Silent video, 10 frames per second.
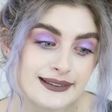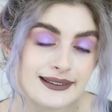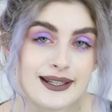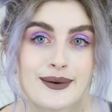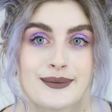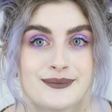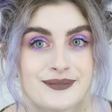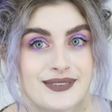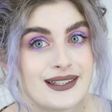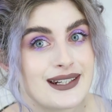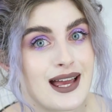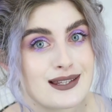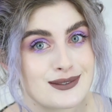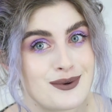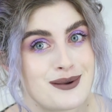you know, they're
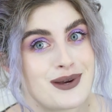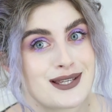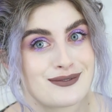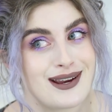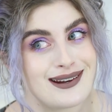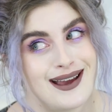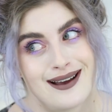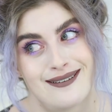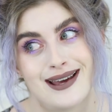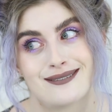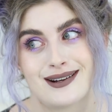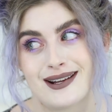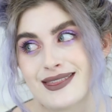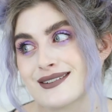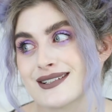not doing much right now. I don't
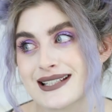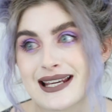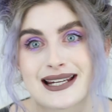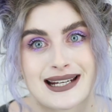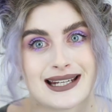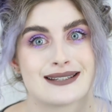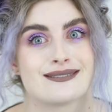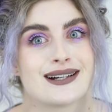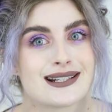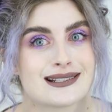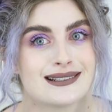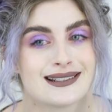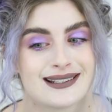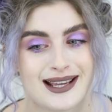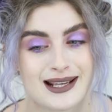want to throw shade at anyone.
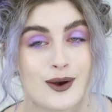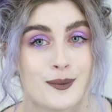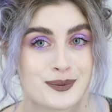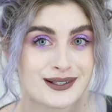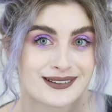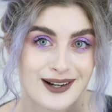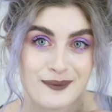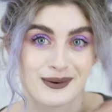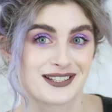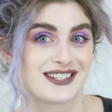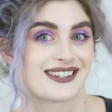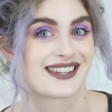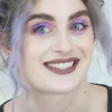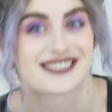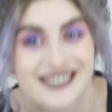I hope they're not watching this.